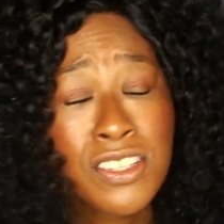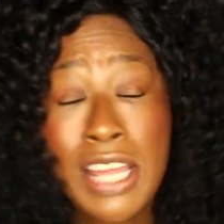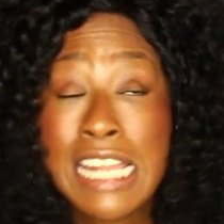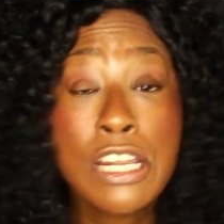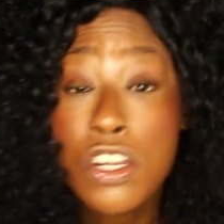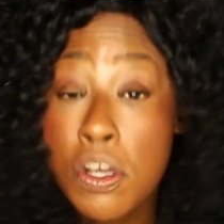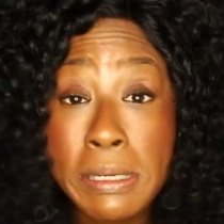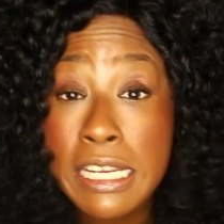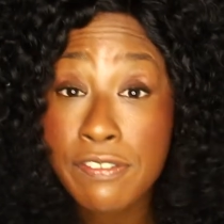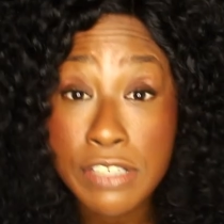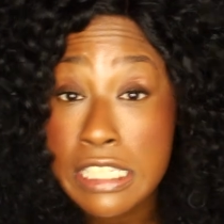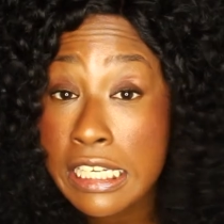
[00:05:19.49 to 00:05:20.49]
And
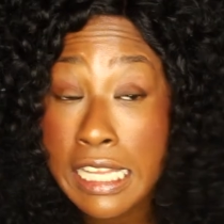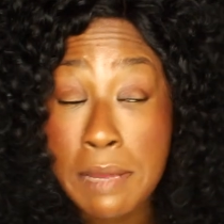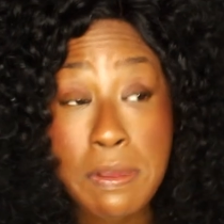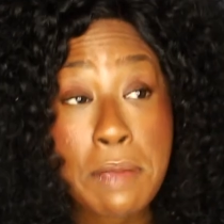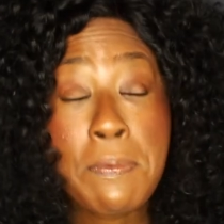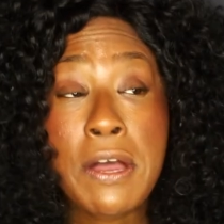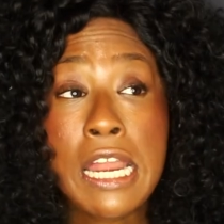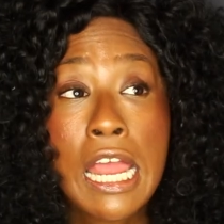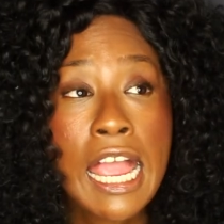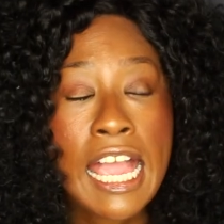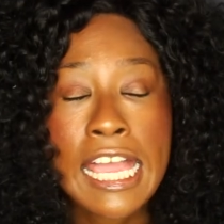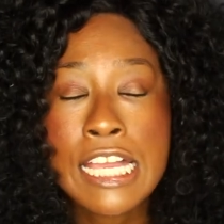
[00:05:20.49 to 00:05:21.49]
nobody ever did get me. But
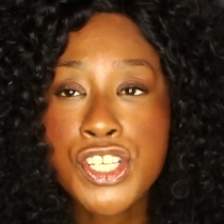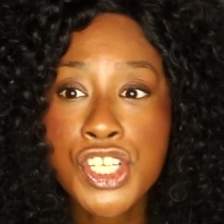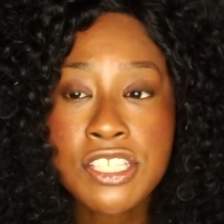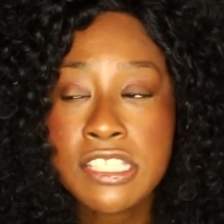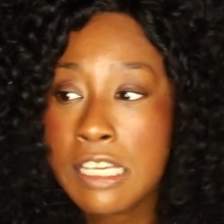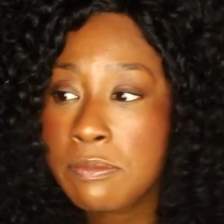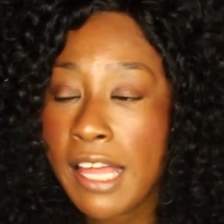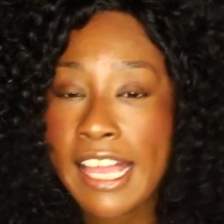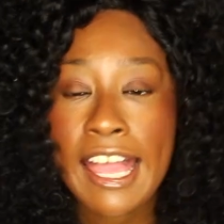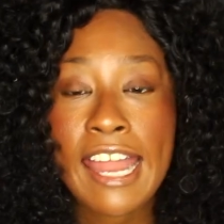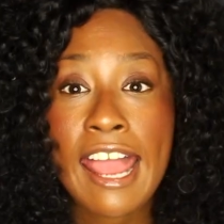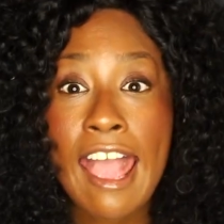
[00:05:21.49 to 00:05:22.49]
it just seemed
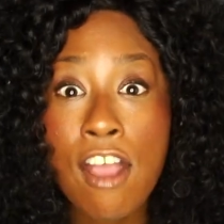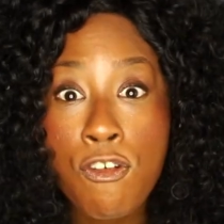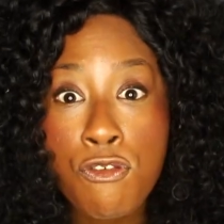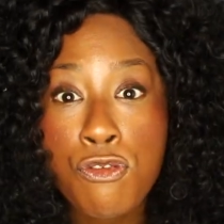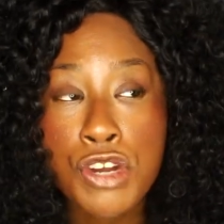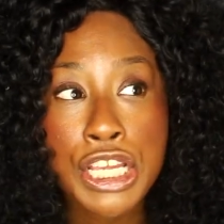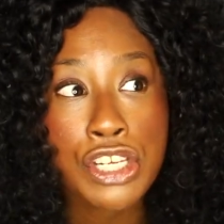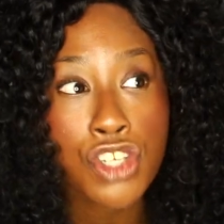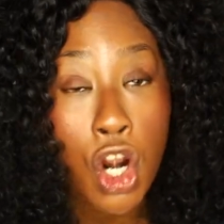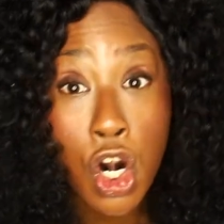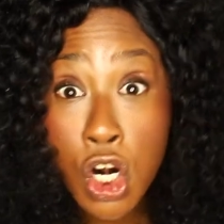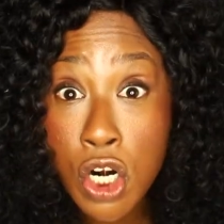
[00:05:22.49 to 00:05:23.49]
like at every
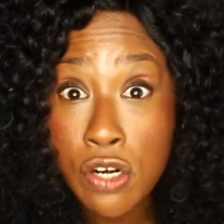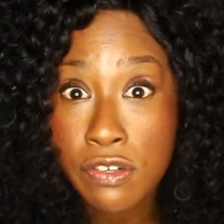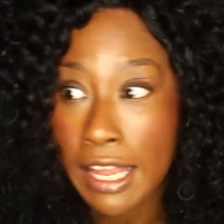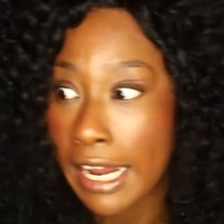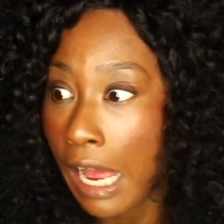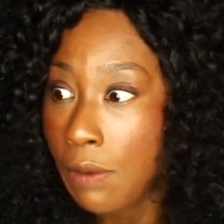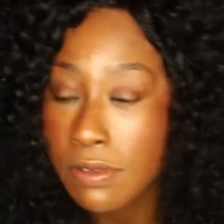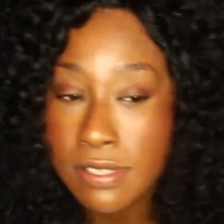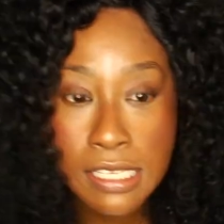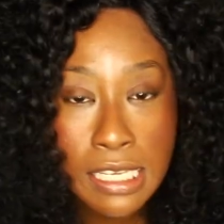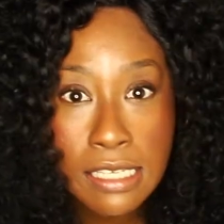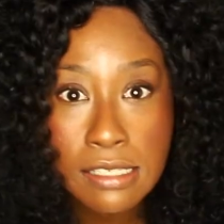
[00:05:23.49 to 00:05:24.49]
turn, like I was
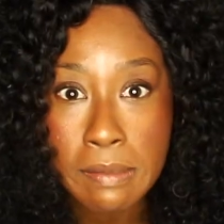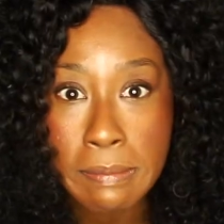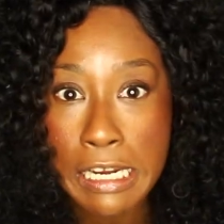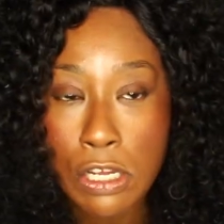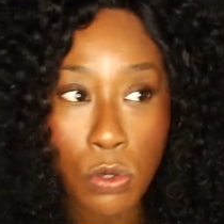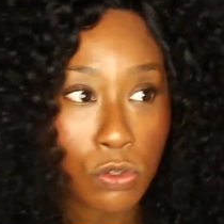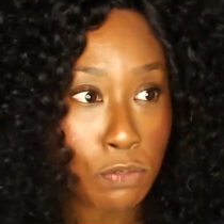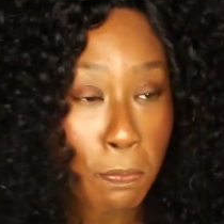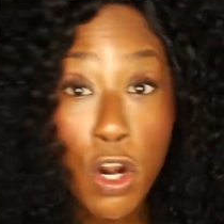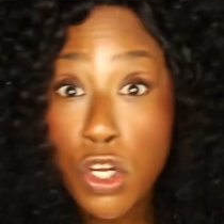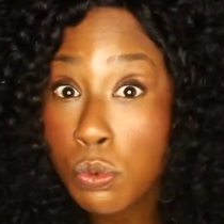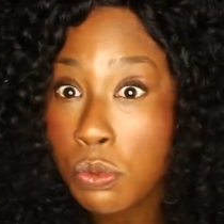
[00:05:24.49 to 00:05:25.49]
seeing somebody whose
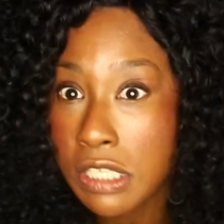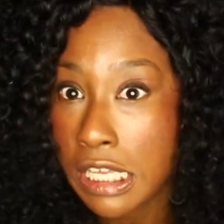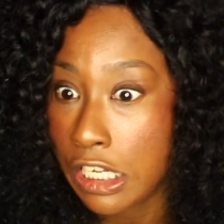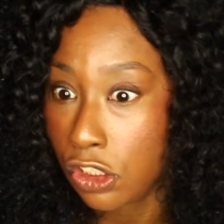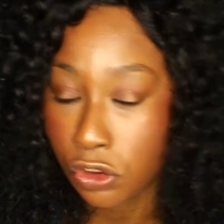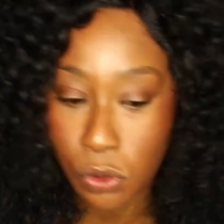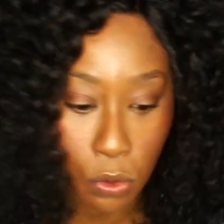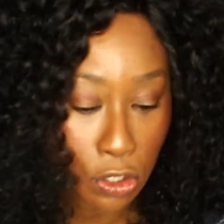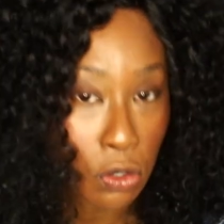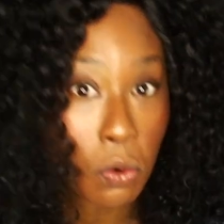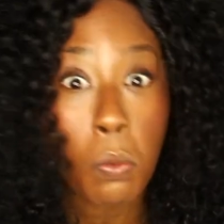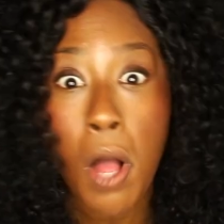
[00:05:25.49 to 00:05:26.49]
purse was getting
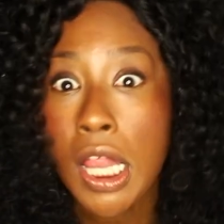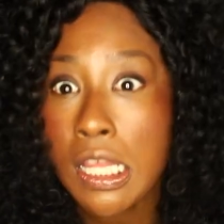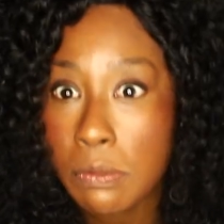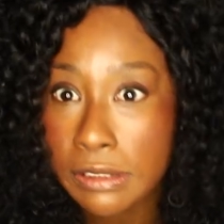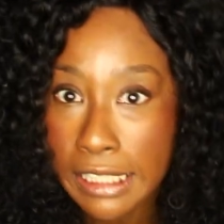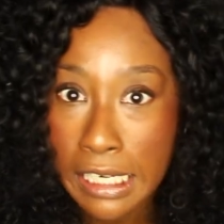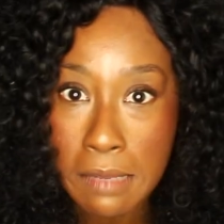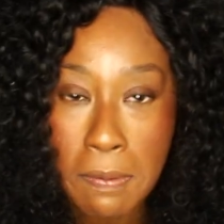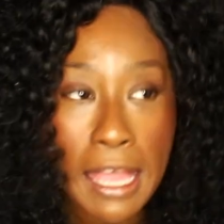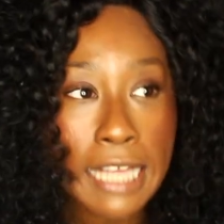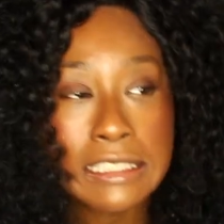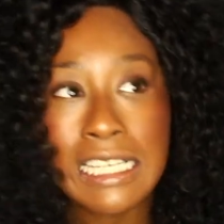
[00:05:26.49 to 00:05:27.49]
stolen or wallet was getting
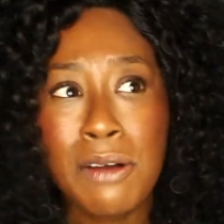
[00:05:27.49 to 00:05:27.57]
picked.